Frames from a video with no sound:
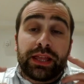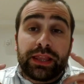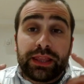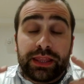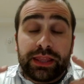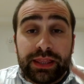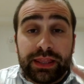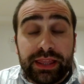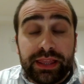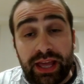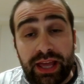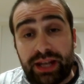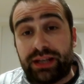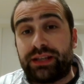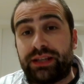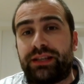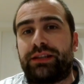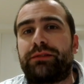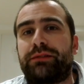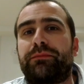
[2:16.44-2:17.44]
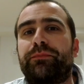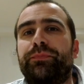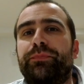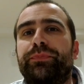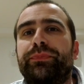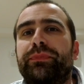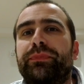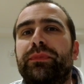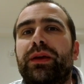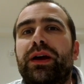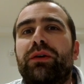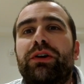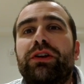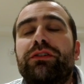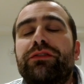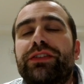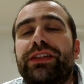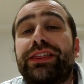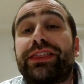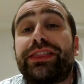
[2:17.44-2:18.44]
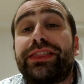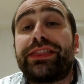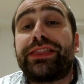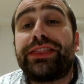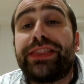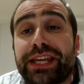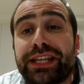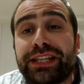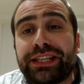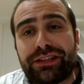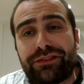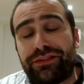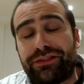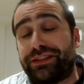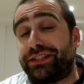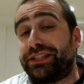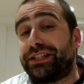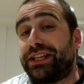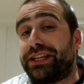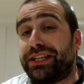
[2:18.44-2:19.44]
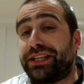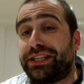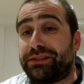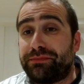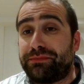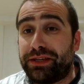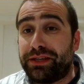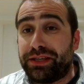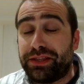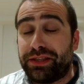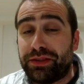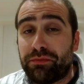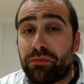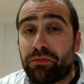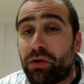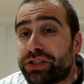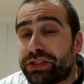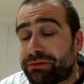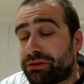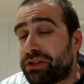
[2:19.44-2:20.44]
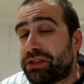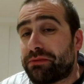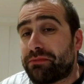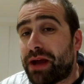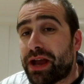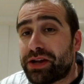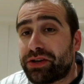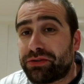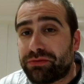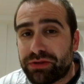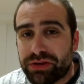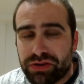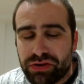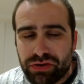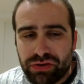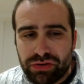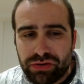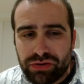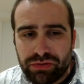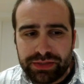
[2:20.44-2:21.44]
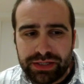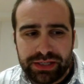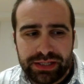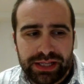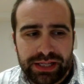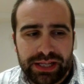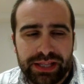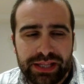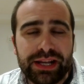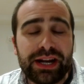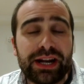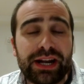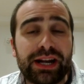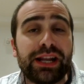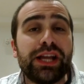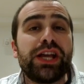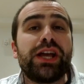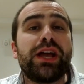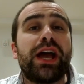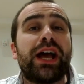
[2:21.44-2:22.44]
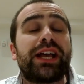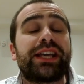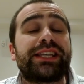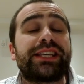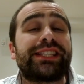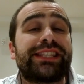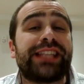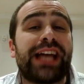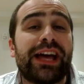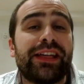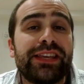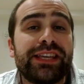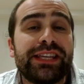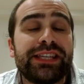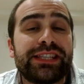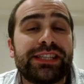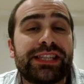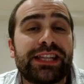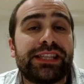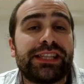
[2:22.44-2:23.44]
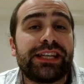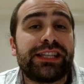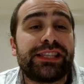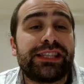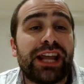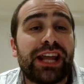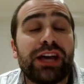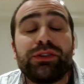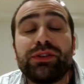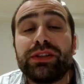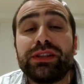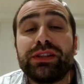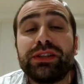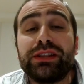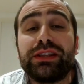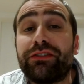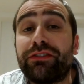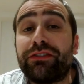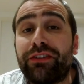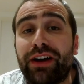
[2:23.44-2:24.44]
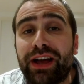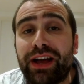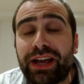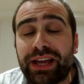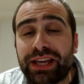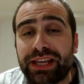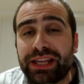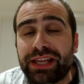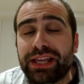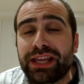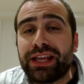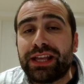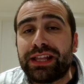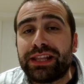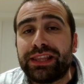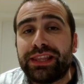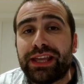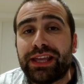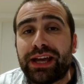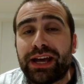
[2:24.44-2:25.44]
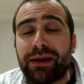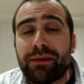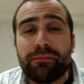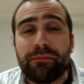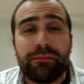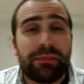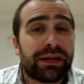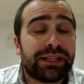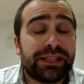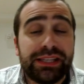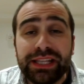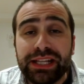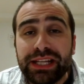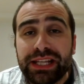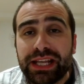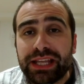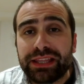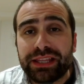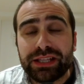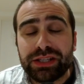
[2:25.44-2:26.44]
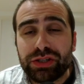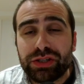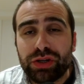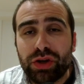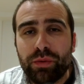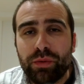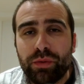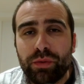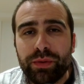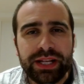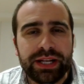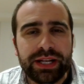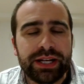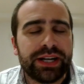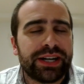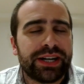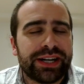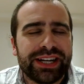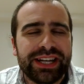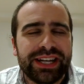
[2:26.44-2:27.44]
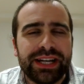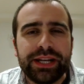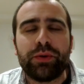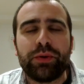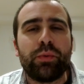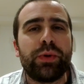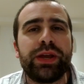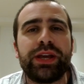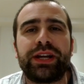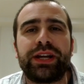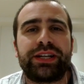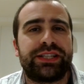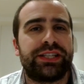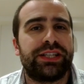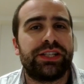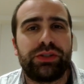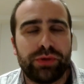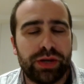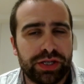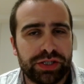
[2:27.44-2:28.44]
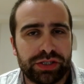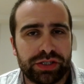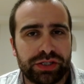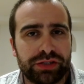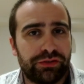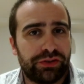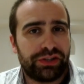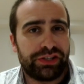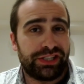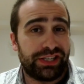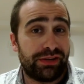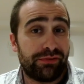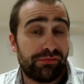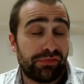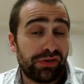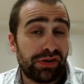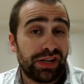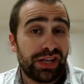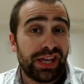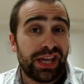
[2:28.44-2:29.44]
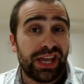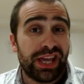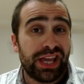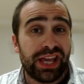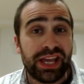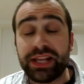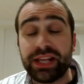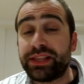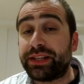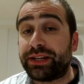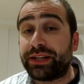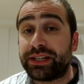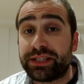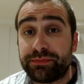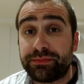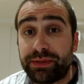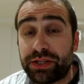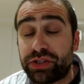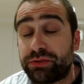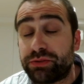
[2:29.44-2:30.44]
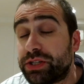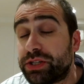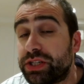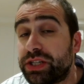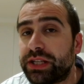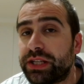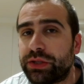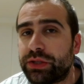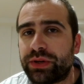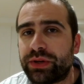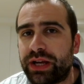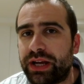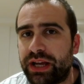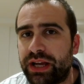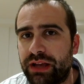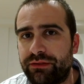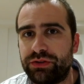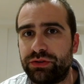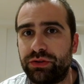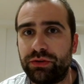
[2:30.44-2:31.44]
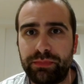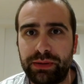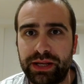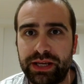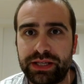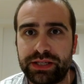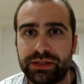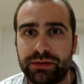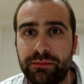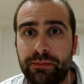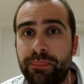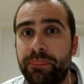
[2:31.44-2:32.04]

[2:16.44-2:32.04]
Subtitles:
Then, one of the things that fascinates me the most about the microbiomes is that there are studies that they try to identify the bacteria that grow in really weird situations. For example, in the Nespresso machine that you can have at your place,